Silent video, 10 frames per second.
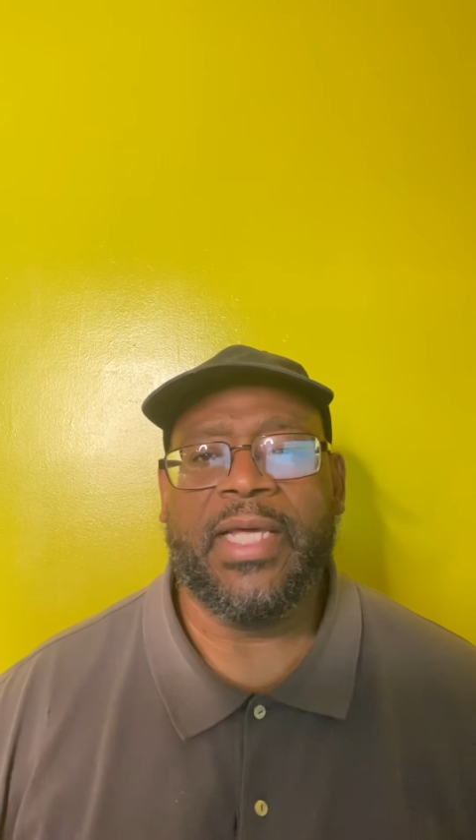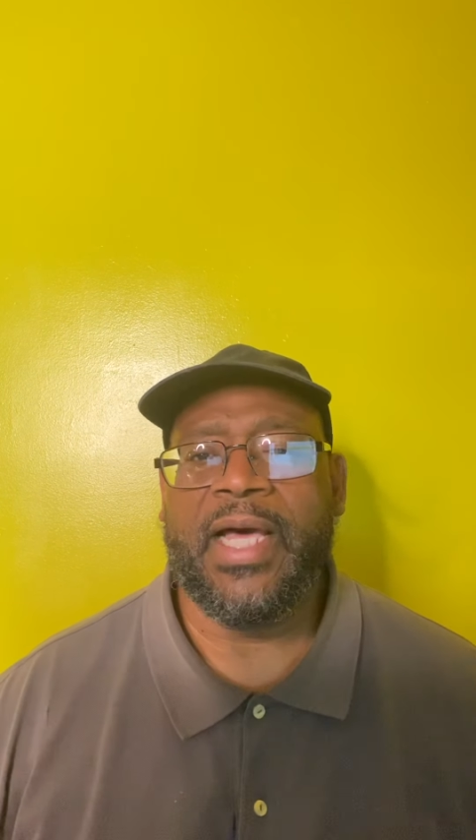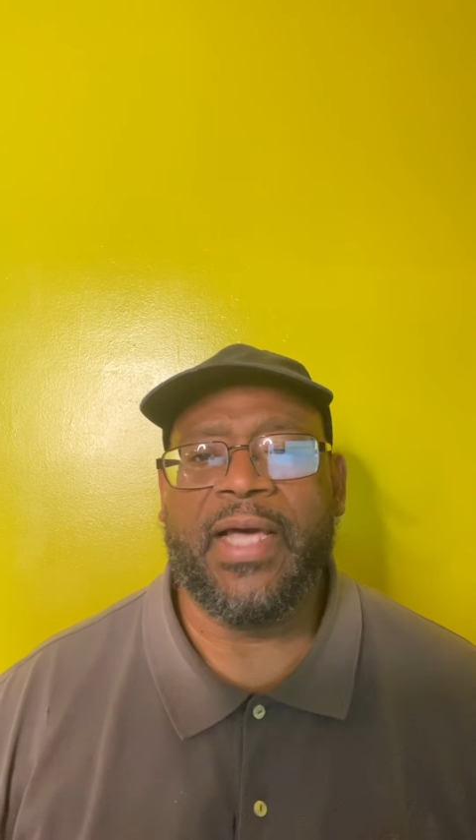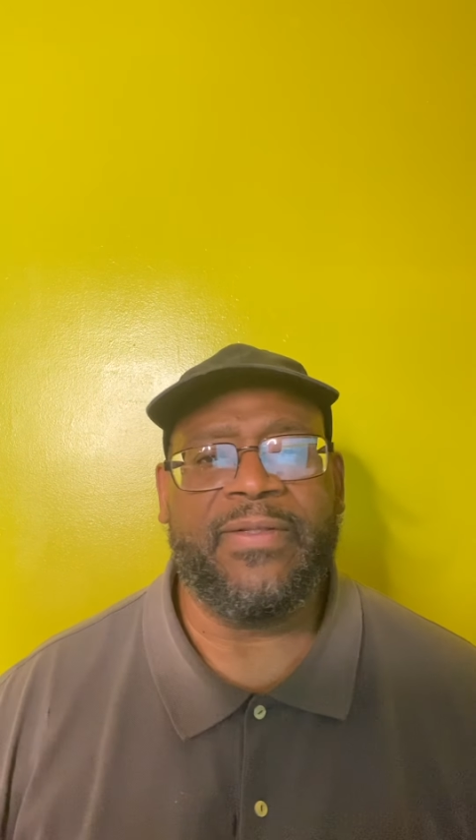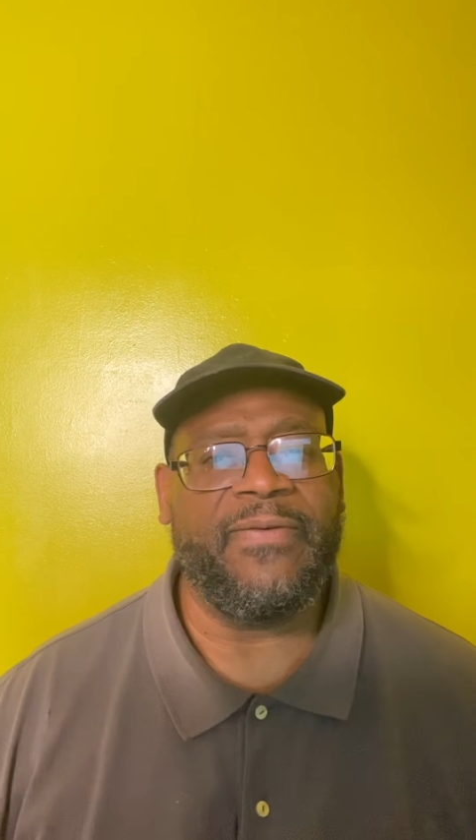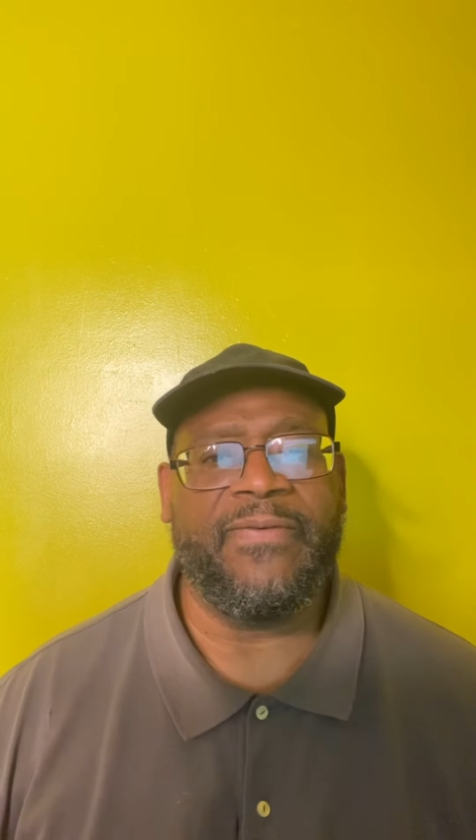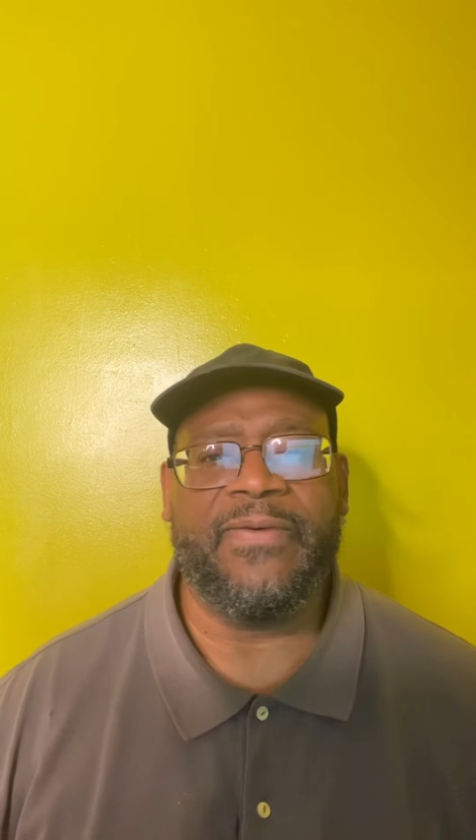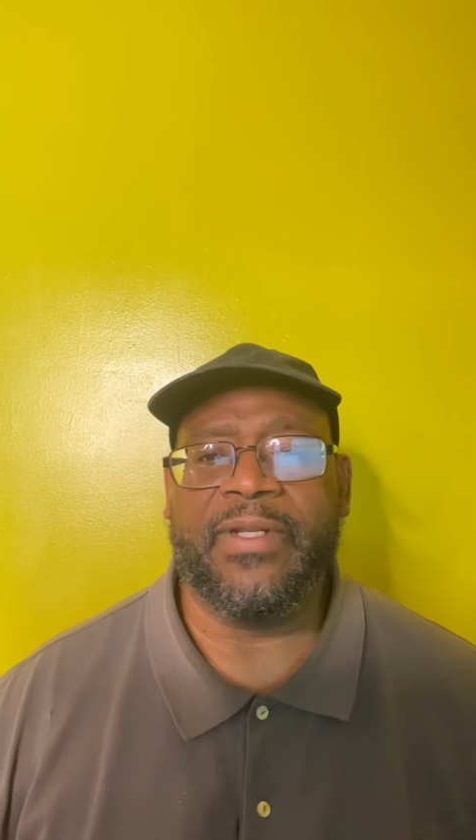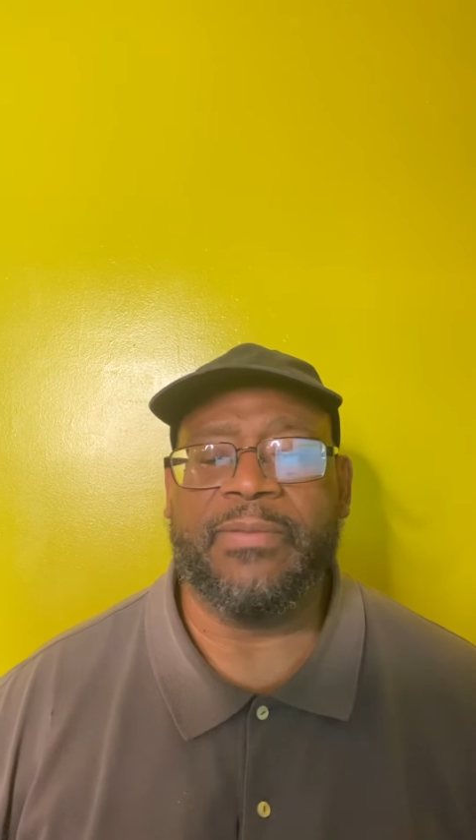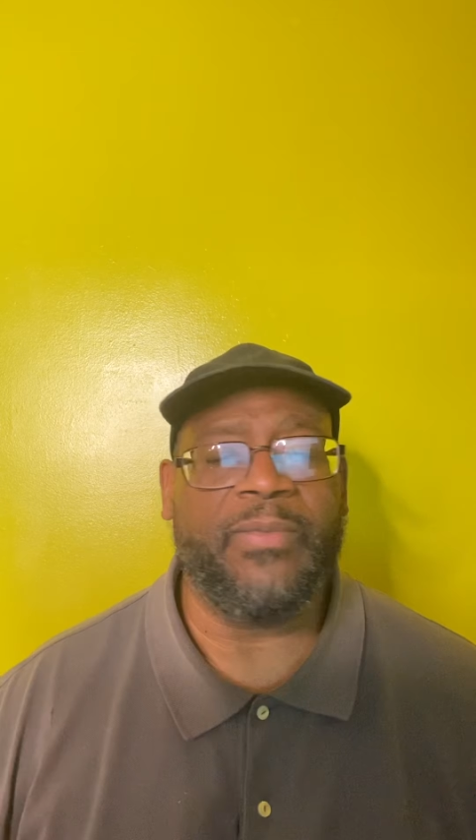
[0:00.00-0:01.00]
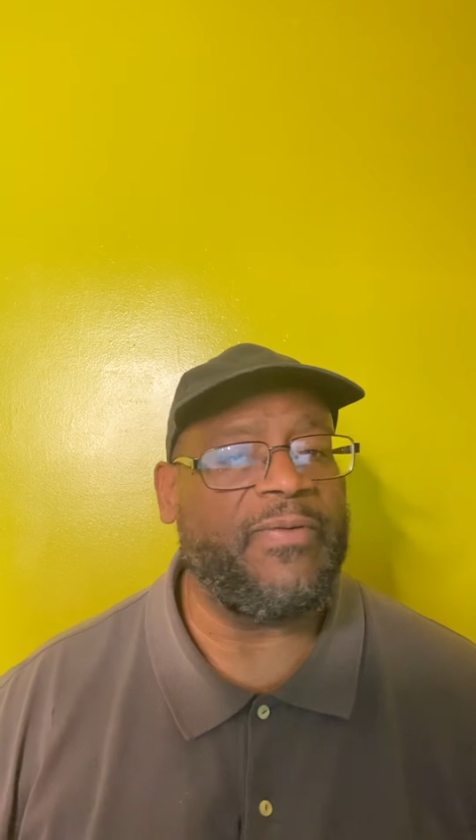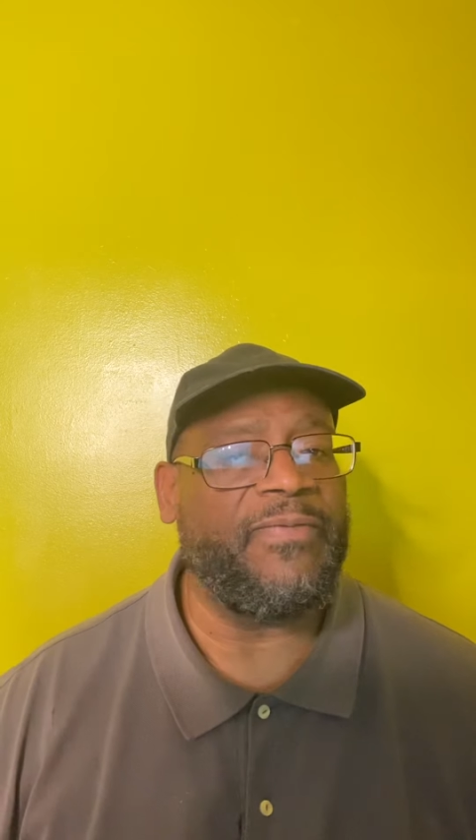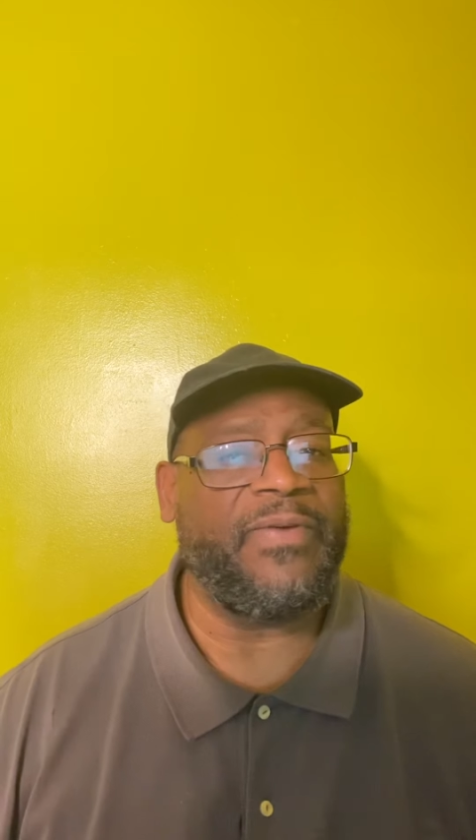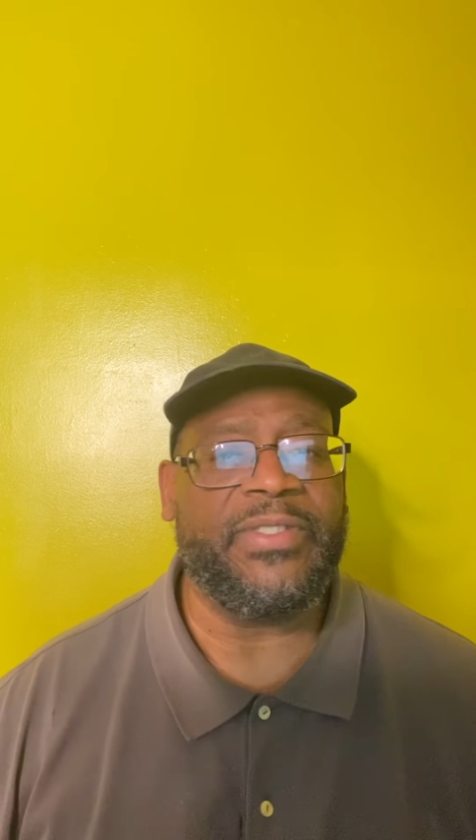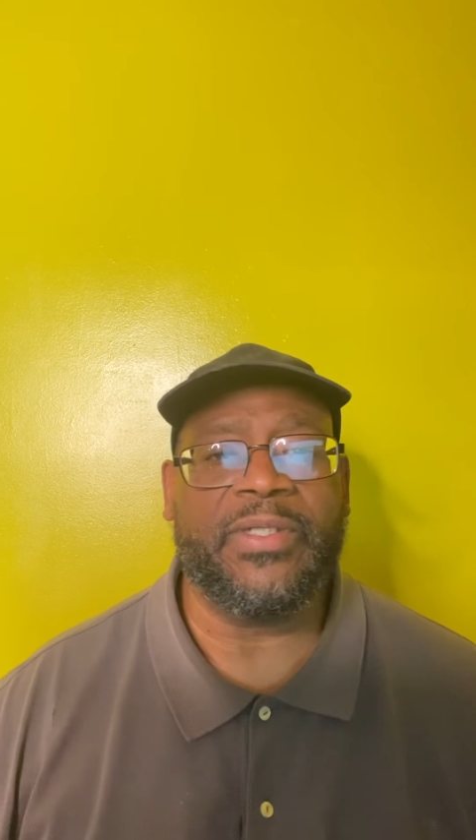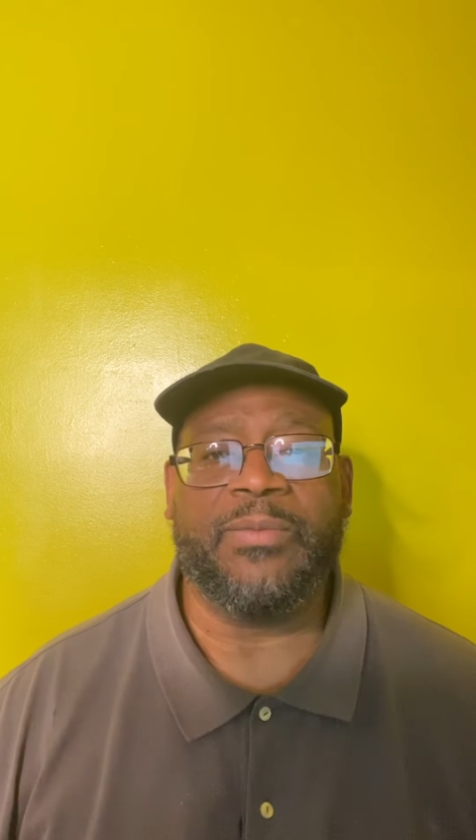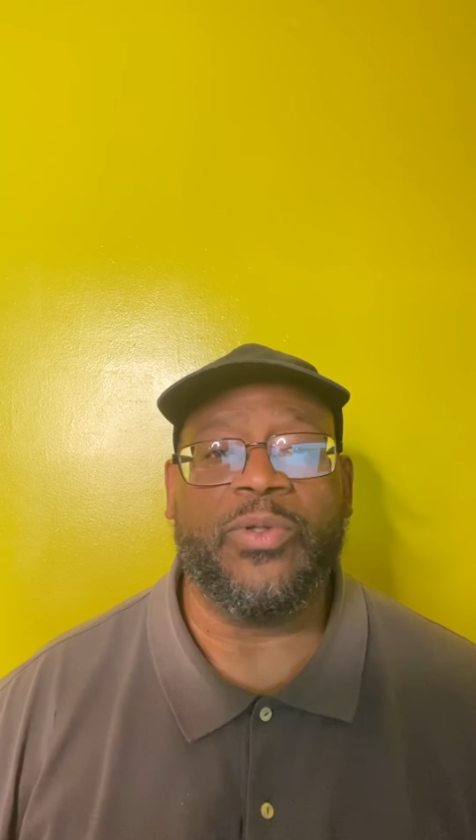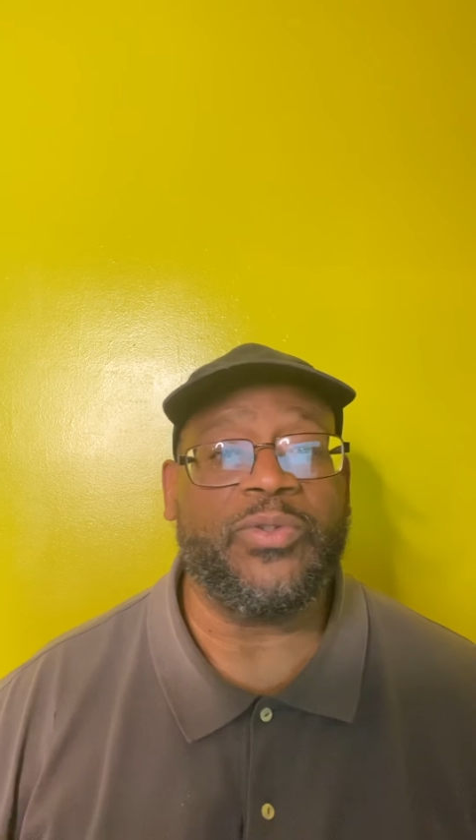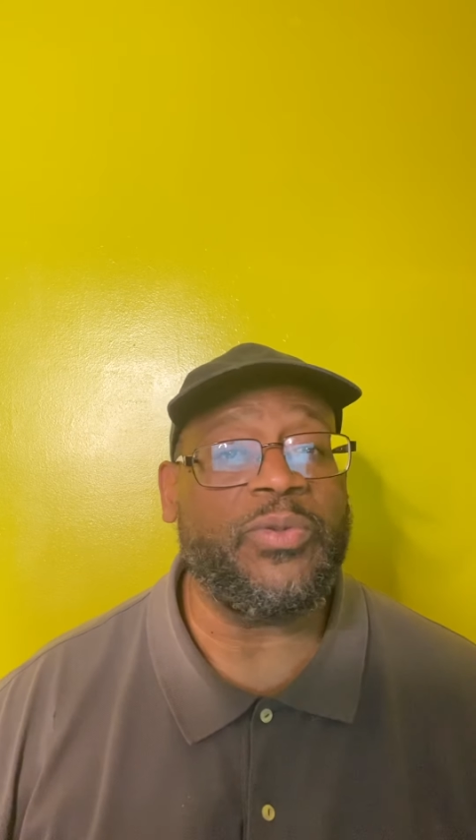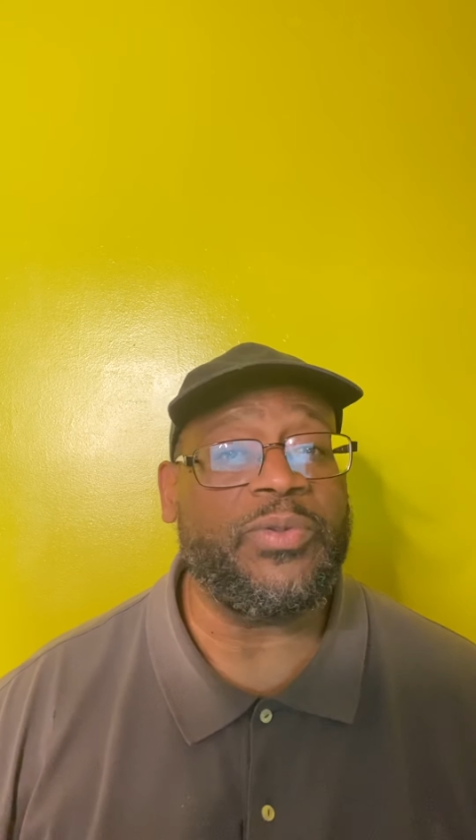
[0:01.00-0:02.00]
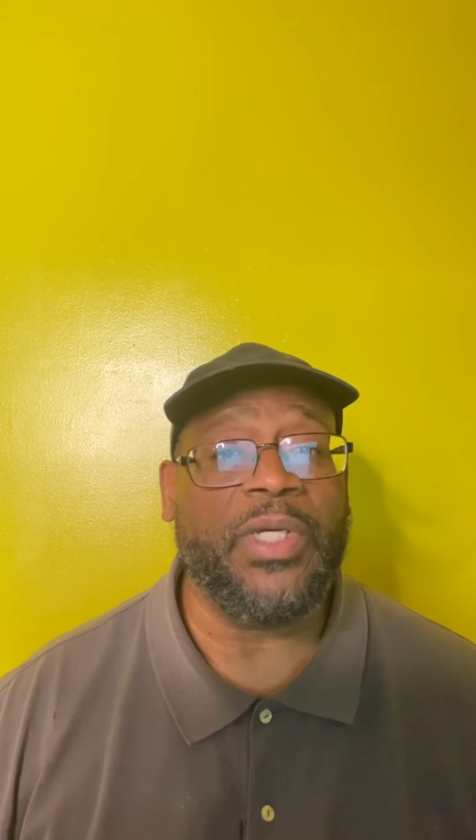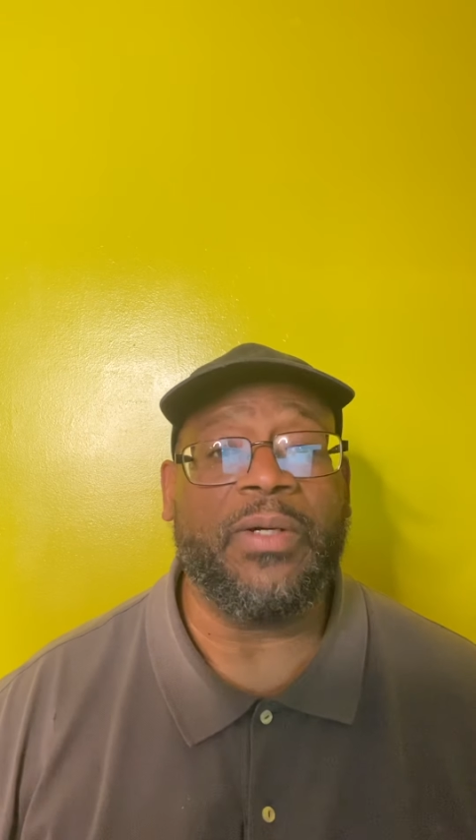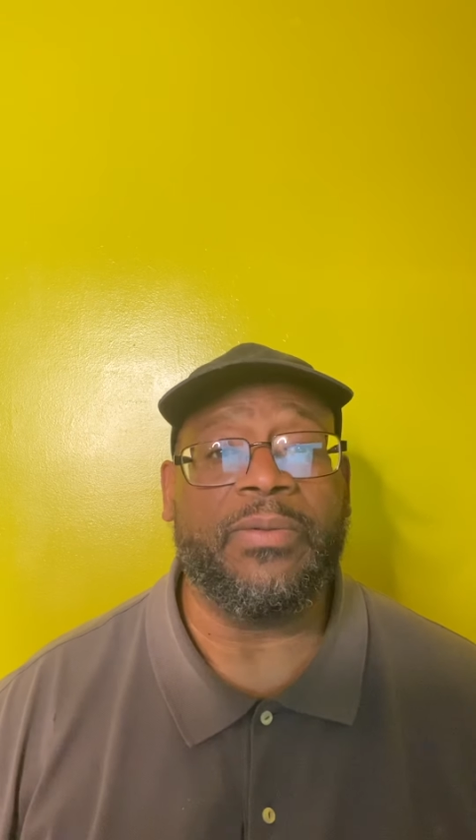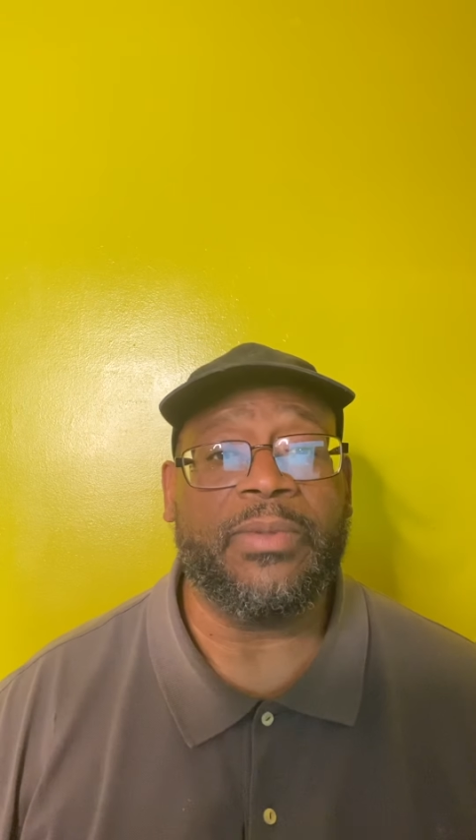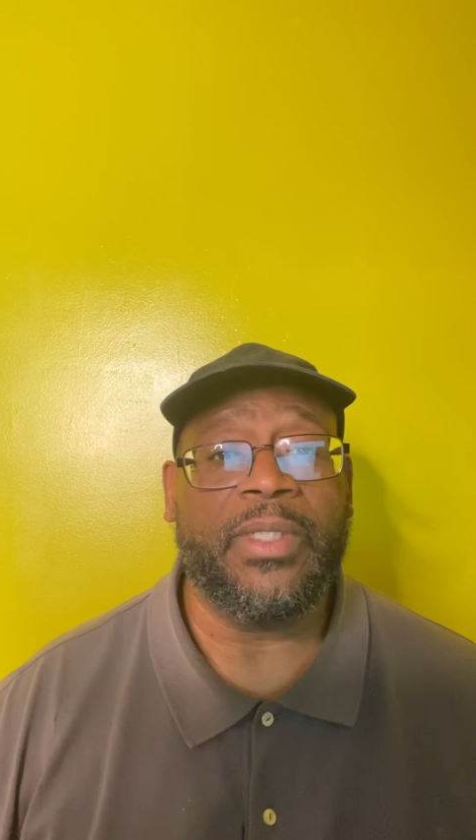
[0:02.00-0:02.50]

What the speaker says: how you're feeling, both physically and emotionally. You don't.